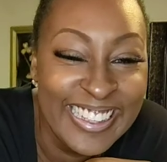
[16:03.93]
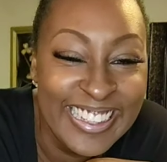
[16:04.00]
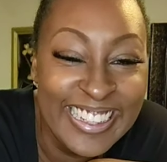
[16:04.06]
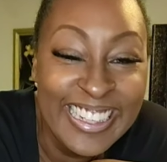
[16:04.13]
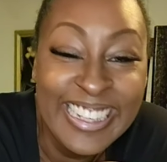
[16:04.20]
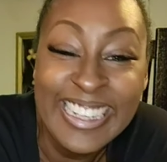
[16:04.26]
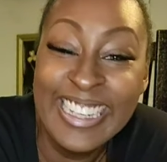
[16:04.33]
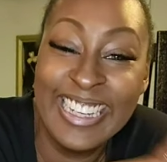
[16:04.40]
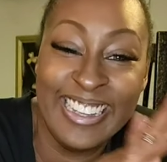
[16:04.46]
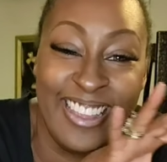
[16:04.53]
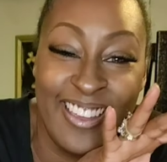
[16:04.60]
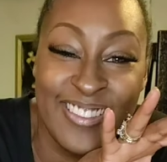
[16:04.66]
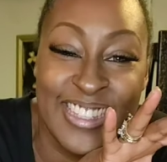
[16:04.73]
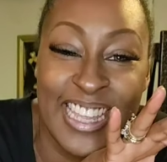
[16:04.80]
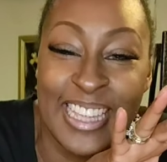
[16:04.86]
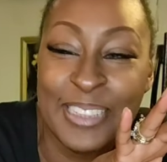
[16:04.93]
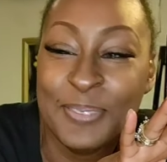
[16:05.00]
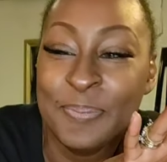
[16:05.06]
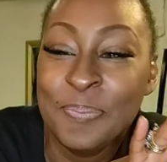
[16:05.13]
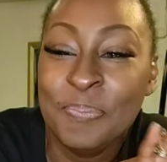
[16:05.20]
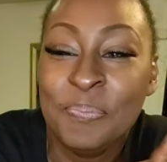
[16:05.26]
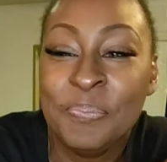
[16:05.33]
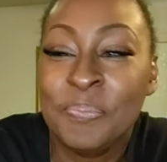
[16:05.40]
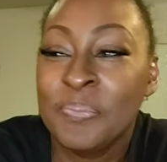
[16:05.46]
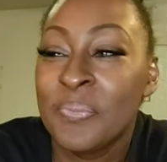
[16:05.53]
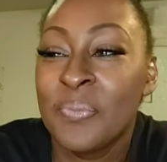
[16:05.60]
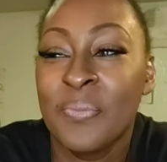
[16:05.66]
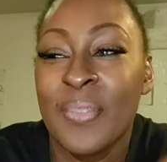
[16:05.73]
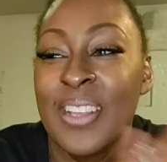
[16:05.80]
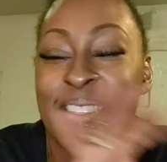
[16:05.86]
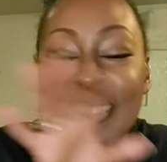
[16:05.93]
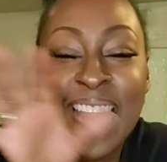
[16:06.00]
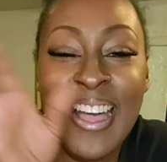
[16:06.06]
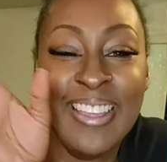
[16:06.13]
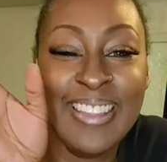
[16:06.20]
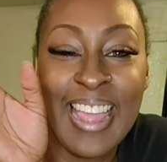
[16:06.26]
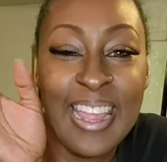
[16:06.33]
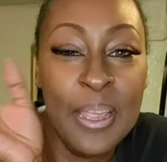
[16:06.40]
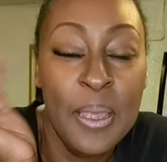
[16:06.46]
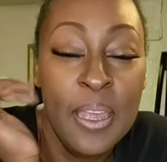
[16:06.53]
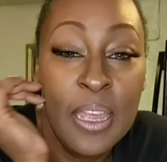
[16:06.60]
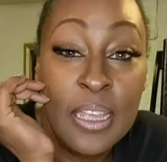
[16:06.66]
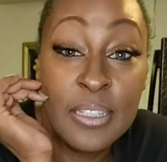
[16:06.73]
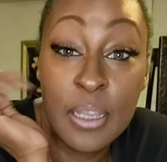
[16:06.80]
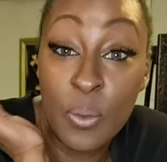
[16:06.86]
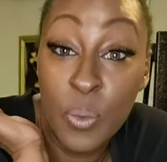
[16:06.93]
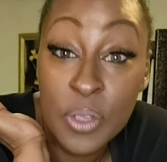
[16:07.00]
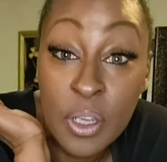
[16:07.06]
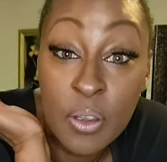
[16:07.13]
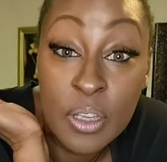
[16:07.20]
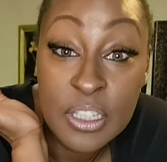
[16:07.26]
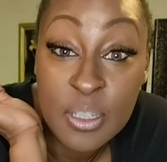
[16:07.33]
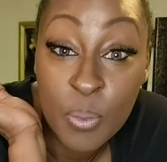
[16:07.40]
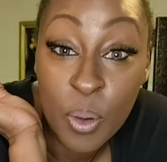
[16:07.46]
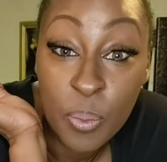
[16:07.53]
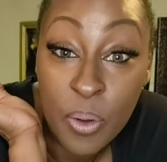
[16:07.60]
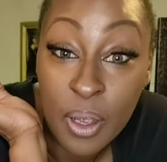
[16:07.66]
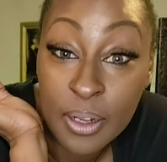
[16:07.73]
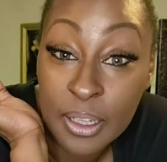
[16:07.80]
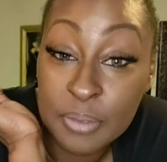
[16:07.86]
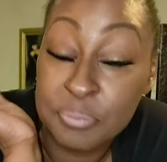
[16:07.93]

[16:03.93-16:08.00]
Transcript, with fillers: he loves it. It's not like he's like when you go get some more product.